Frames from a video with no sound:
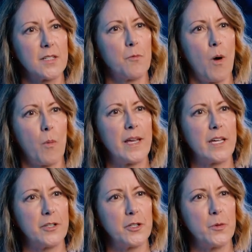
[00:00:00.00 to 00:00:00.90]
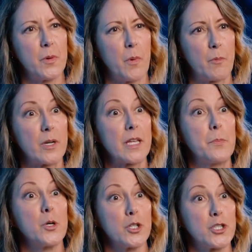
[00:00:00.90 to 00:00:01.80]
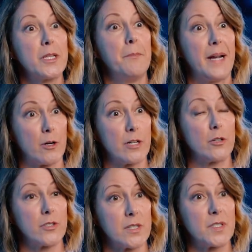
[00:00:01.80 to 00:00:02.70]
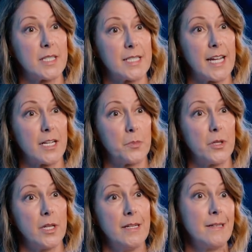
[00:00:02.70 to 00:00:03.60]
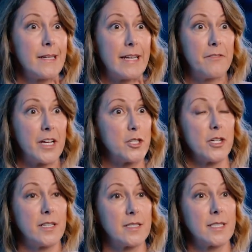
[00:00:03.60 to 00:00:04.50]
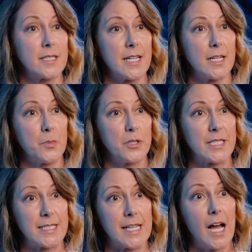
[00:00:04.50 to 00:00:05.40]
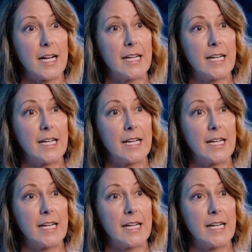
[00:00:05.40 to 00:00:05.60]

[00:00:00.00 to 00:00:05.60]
of what we can do when we really push the barriers of sustainable innovation and sustainable design.